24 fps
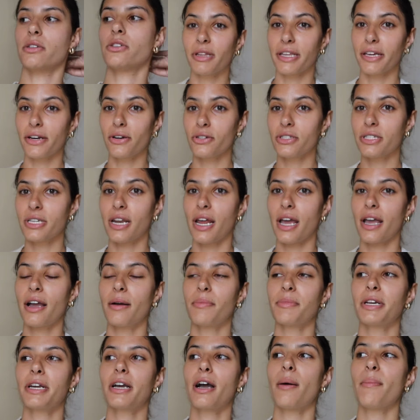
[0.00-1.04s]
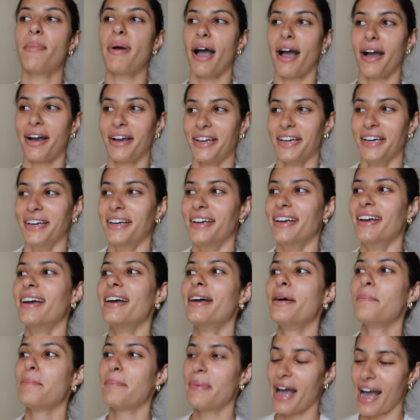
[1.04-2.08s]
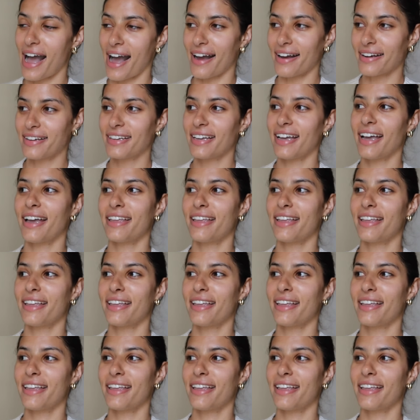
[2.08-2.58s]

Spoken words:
But later today I'm gonna come back, pack,